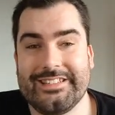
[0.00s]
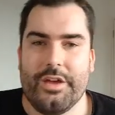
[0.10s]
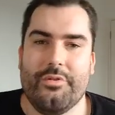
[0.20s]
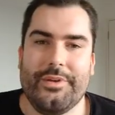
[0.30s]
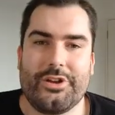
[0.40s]

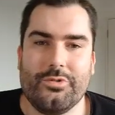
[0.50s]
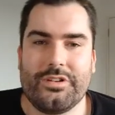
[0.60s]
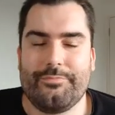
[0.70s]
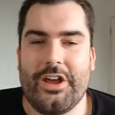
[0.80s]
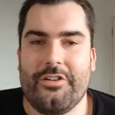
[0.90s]
It will be cool
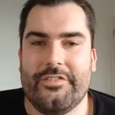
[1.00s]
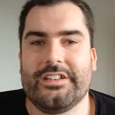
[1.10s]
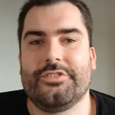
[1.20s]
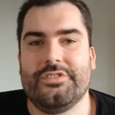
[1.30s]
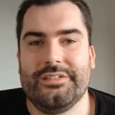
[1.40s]
to delve
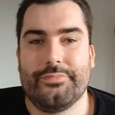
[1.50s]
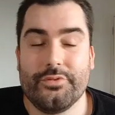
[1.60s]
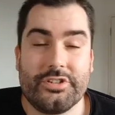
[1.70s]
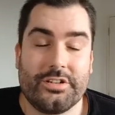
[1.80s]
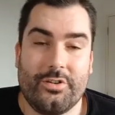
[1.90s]
into the
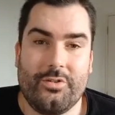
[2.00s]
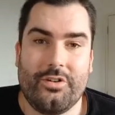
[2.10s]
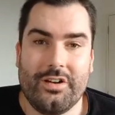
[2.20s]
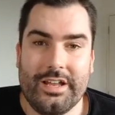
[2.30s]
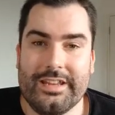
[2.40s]
Bujin
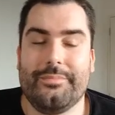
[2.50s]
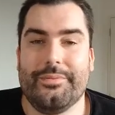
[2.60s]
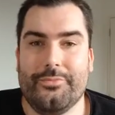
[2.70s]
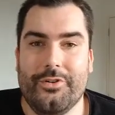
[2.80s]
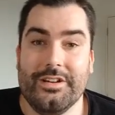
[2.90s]
lore a little
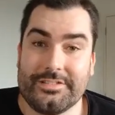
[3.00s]
bit more.